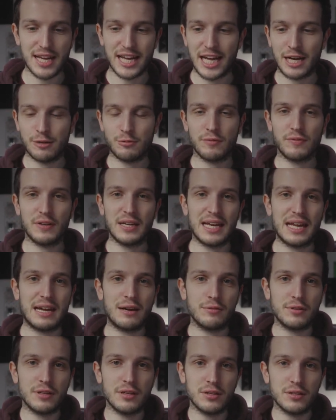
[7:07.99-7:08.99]
However,
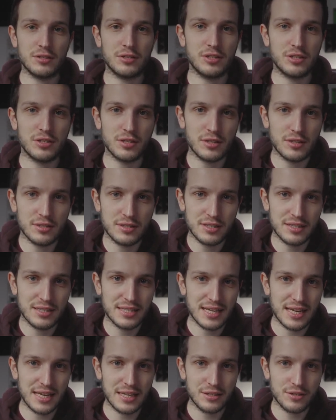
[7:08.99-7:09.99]
now they are starting
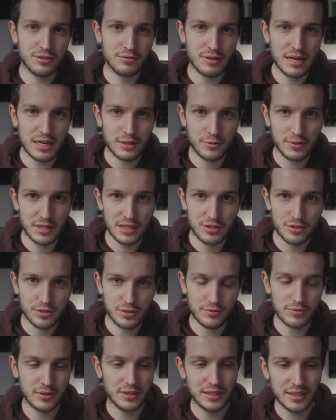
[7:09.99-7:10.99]
to interact with each
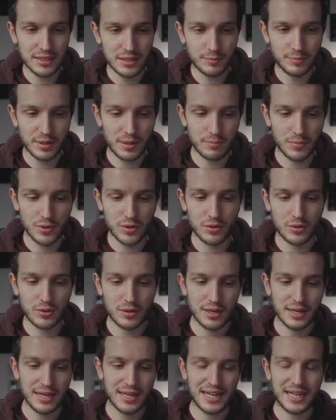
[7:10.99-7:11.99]
other a little bit more,
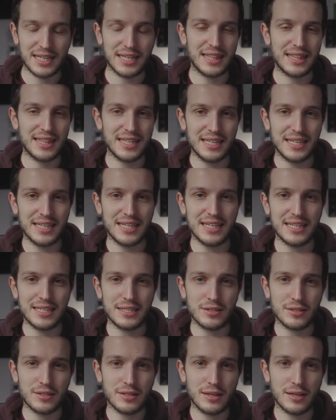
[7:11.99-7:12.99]
and I think
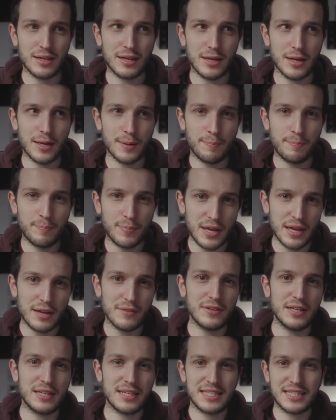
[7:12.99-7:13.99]
it's a bit of
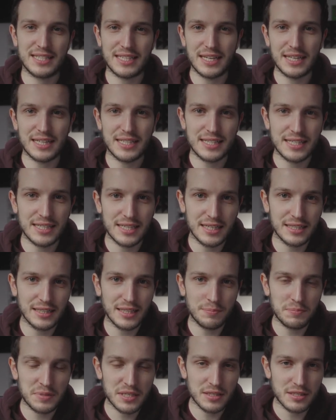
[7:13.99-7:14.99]
an exciting
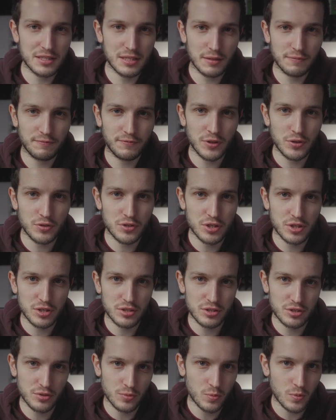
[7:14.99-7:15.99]
glimpse into the future
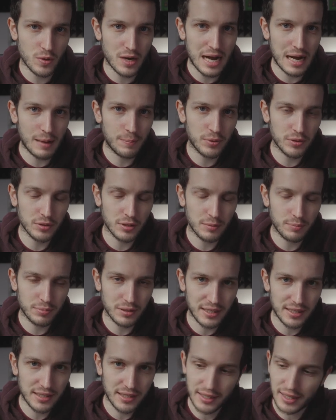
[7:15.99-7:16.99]
as to what Apple are
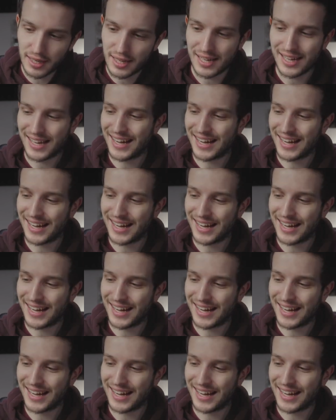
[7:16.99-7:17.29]
planning.